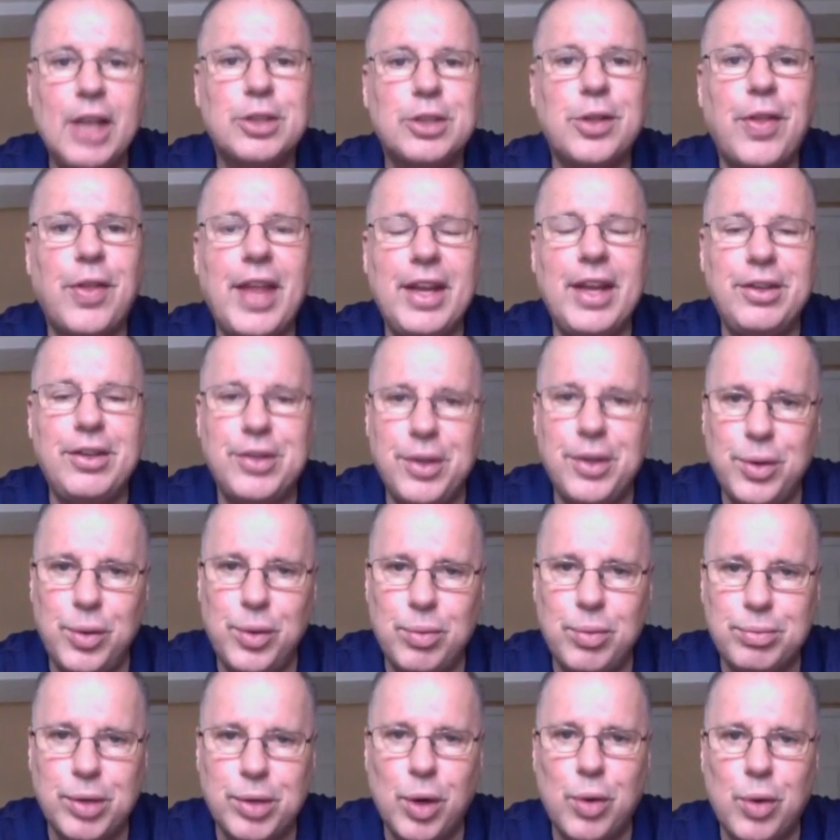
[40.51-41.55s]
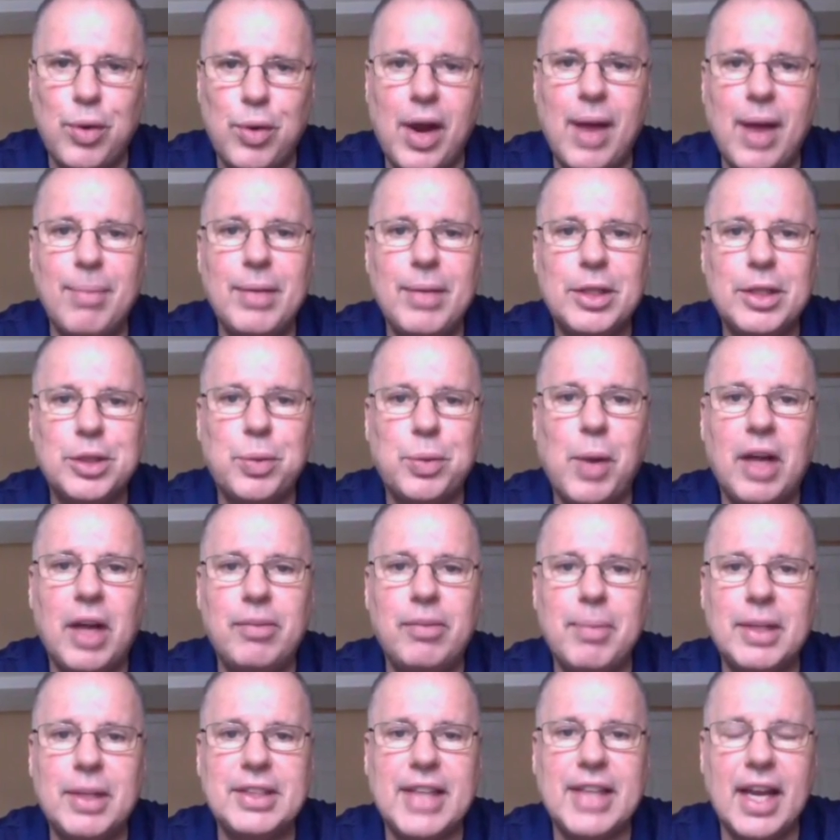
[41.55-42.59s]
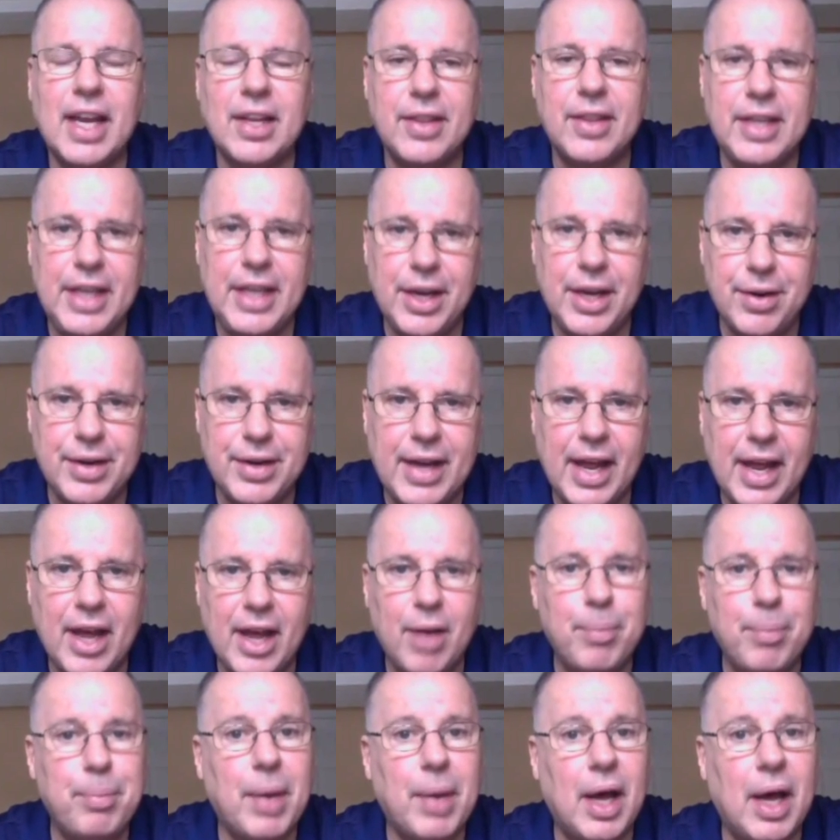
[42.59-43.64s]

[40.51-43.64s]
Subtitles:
So they do program 12 months out of the year now,